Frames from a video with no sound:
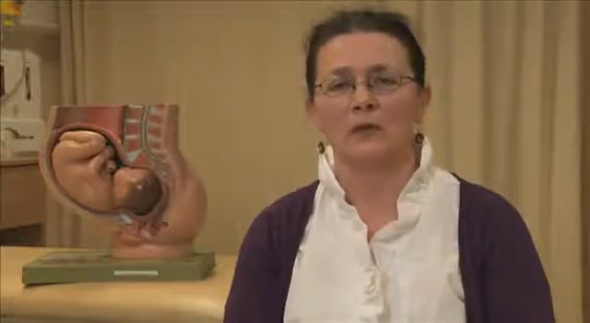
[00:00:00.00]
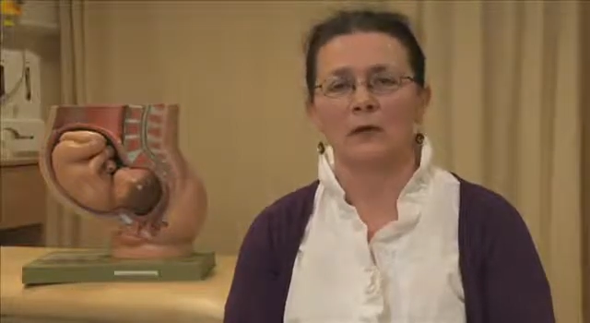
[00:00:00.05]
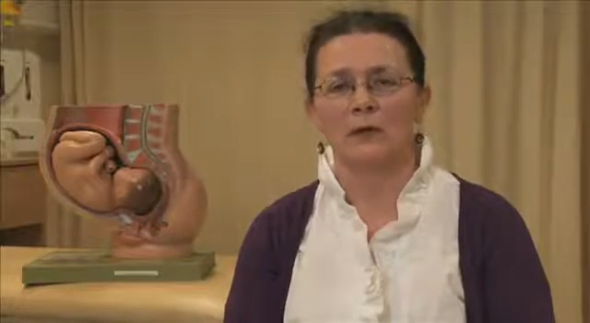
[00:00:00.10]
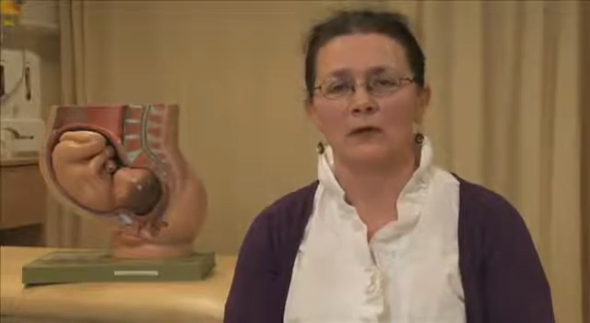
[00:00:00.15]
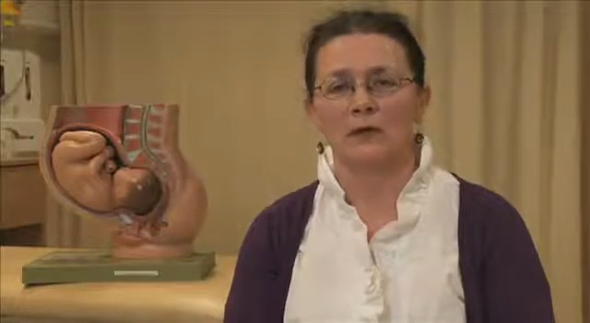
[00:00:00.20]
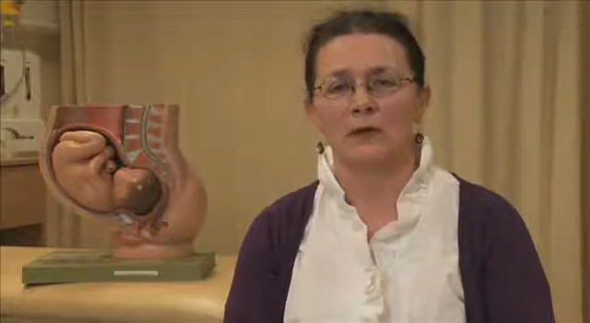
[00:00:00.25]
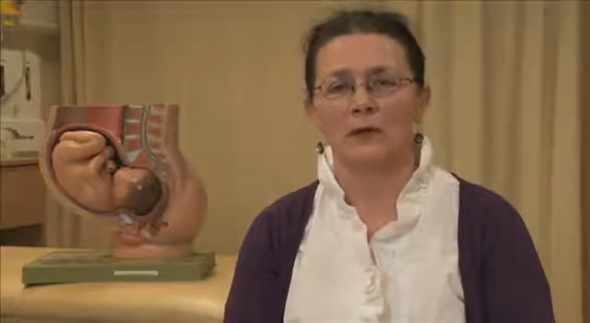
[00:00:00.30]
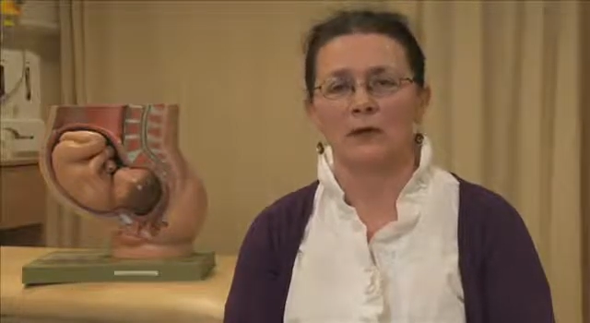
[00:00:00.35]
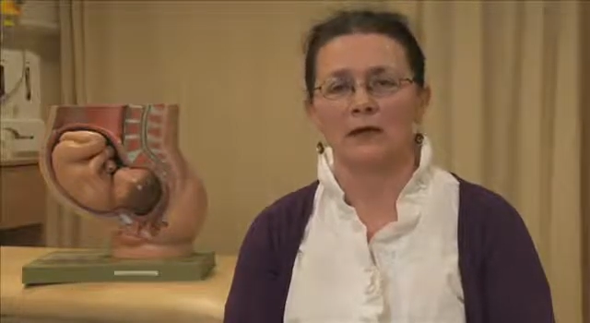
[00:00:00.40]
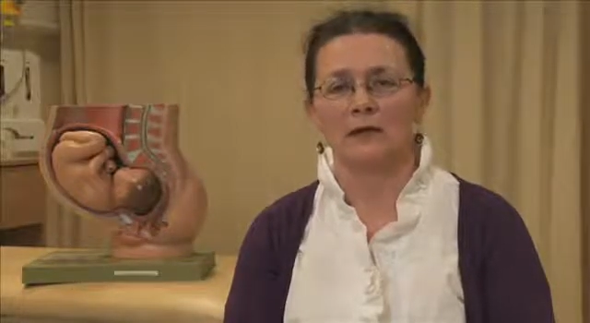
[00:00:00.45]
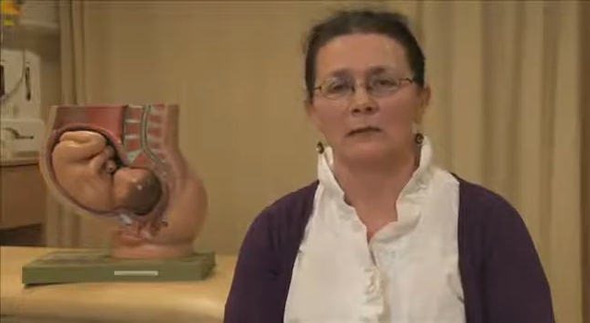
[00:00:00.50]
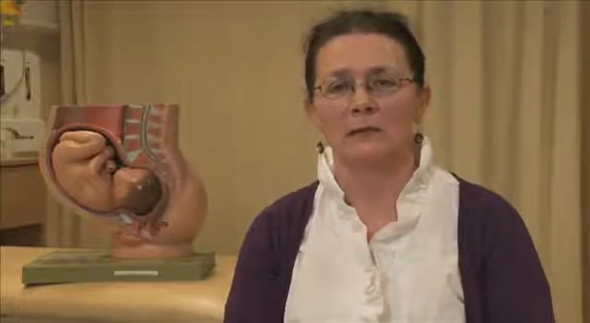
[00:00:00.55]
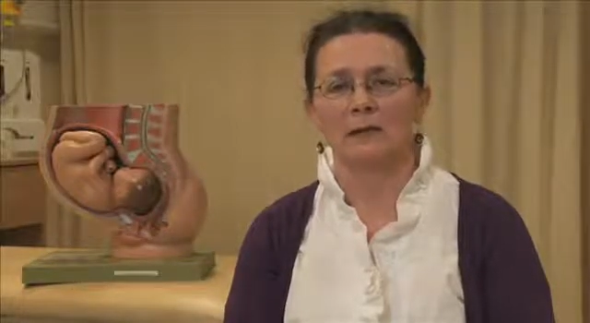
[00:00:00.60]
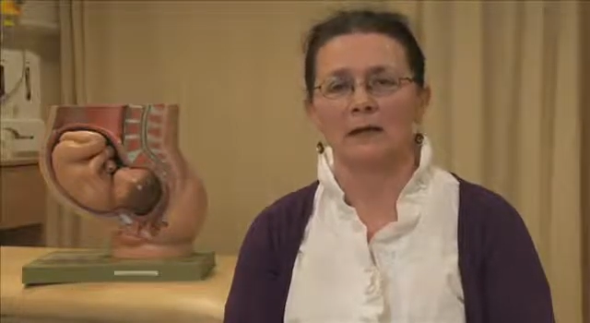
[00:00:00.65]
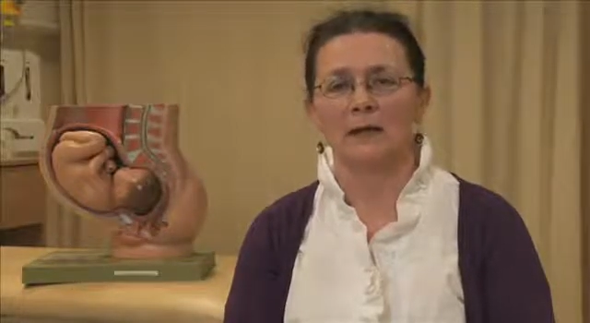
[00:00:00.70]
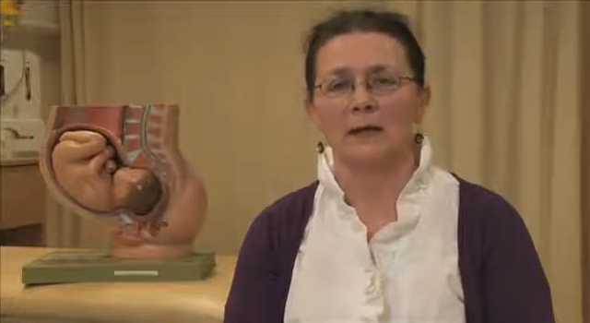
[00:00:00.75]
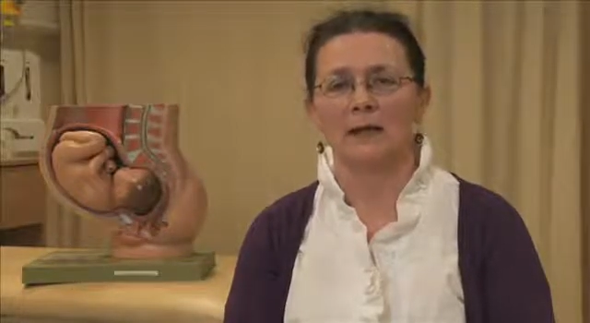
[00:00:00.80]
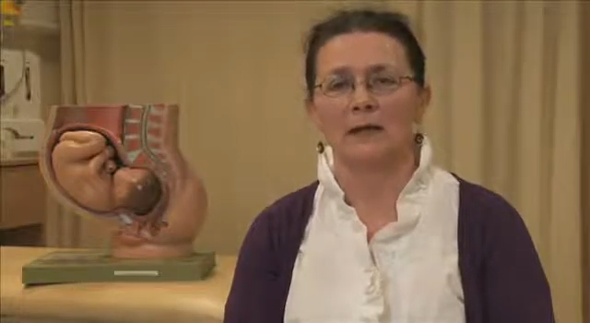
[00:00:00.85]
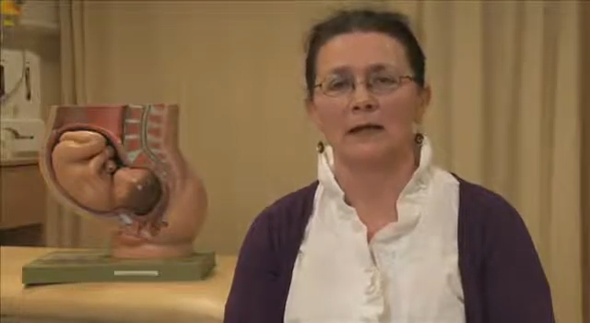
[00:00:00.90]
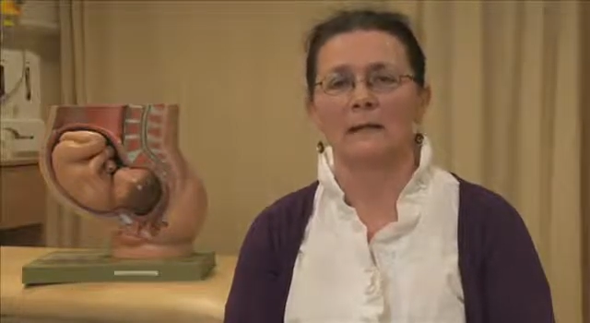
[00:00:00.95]
General
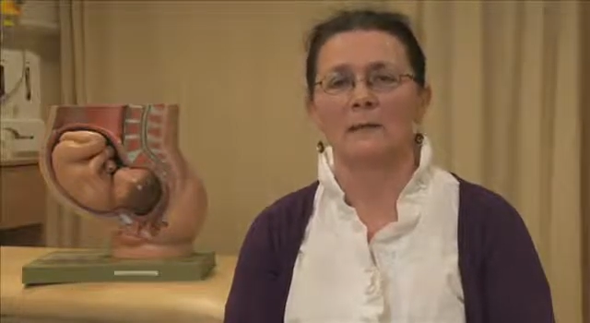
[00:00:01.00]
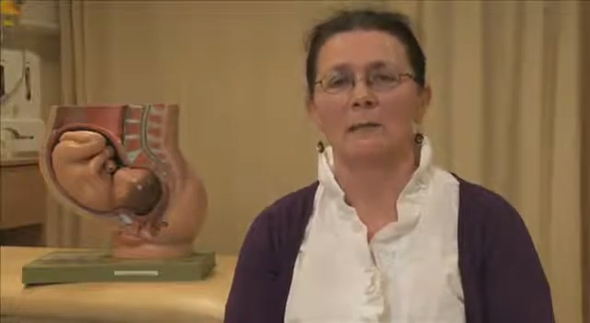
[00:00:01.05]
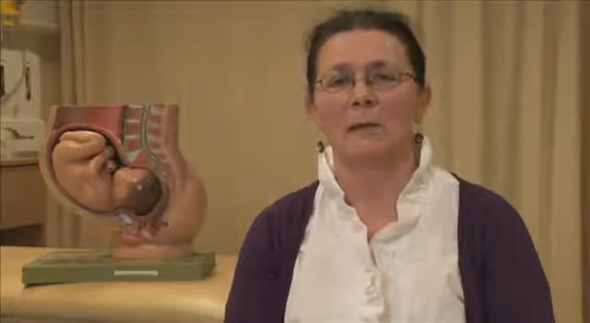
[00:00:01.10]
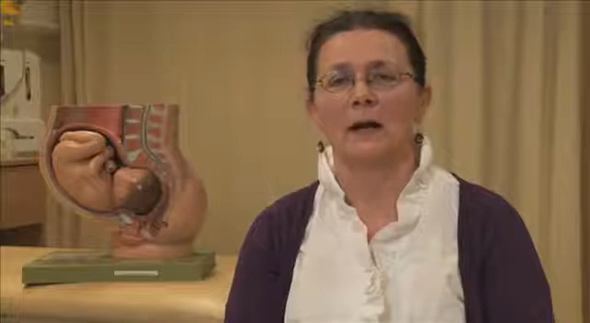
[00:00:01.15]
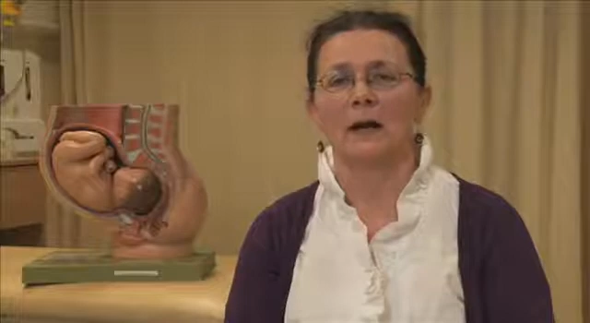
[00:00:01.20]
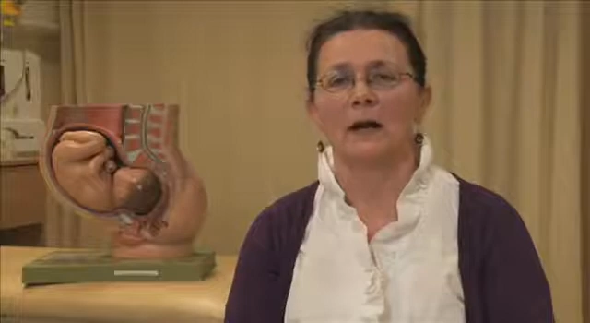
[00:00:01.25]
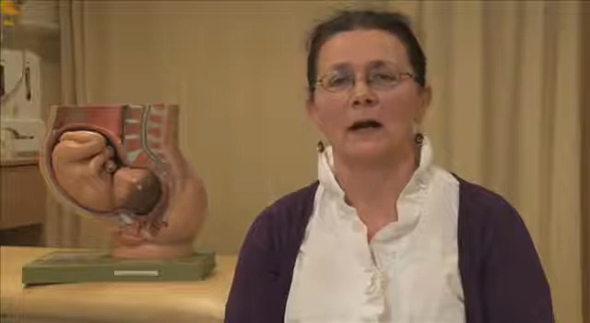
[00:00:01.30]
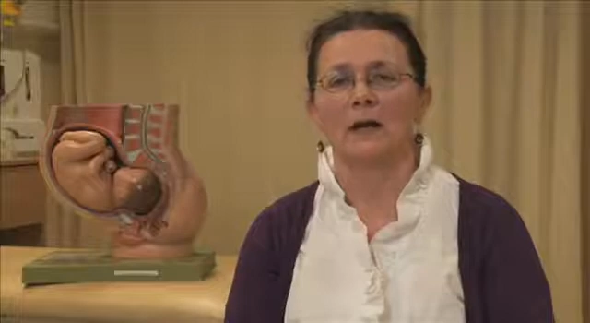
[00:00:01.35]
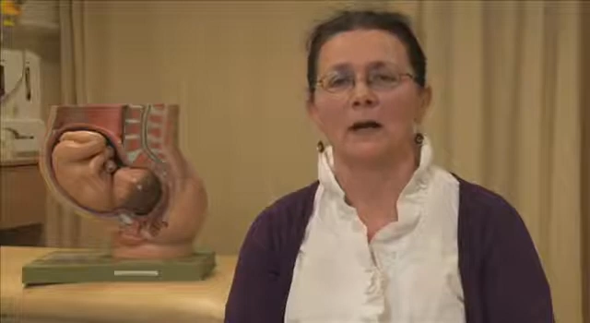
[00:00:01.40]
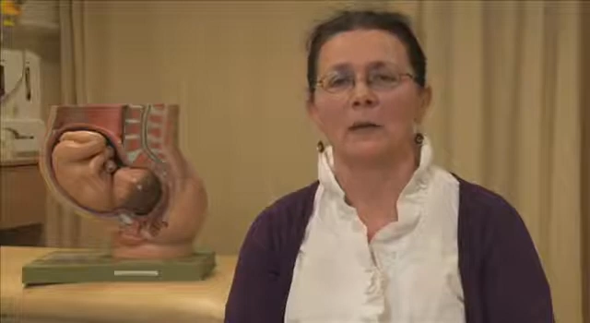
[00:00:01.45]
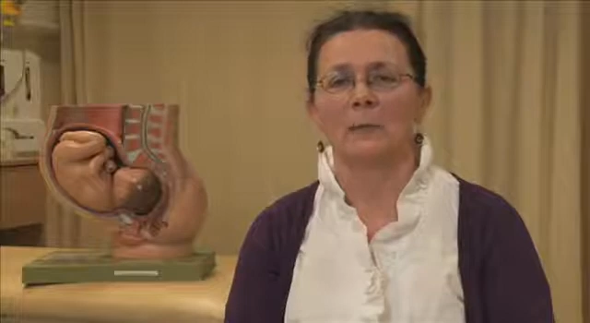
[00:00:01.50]
Hospital in Castlebar,